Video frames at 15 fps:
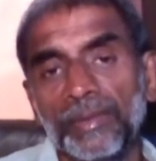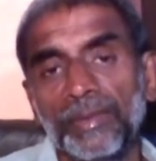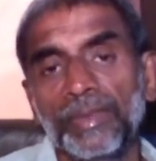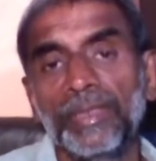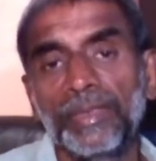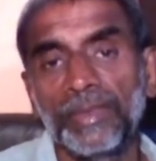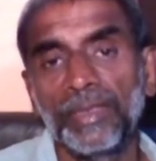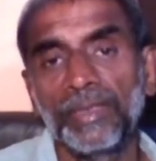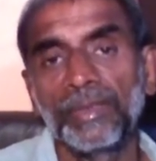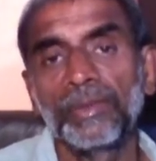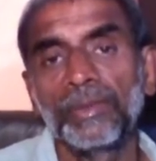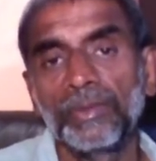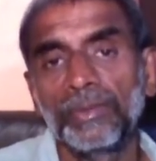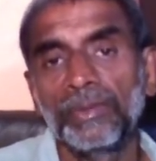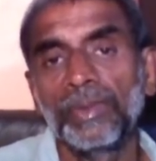easier
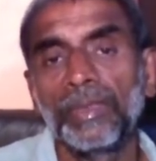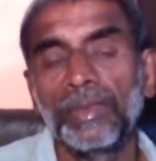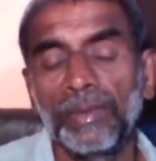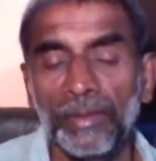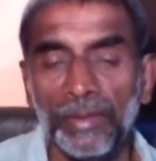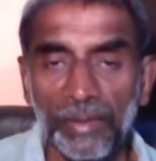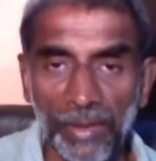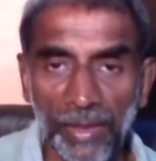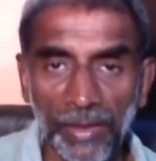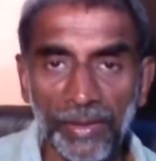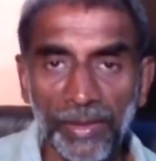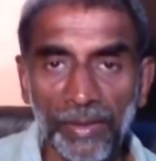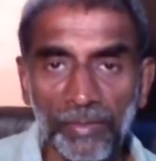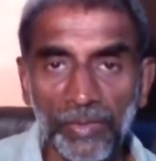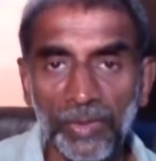to get
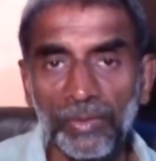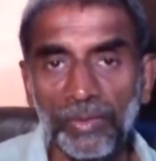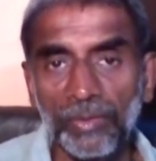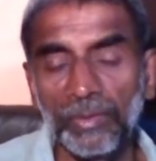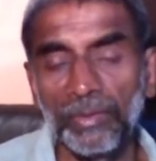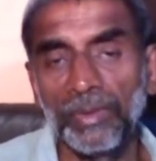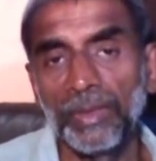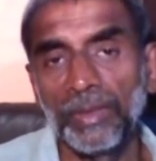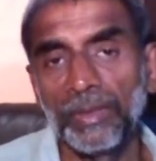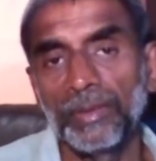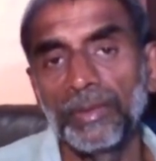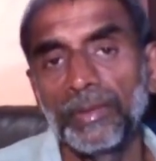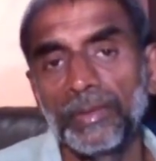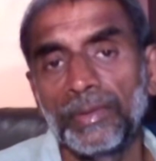them to uh,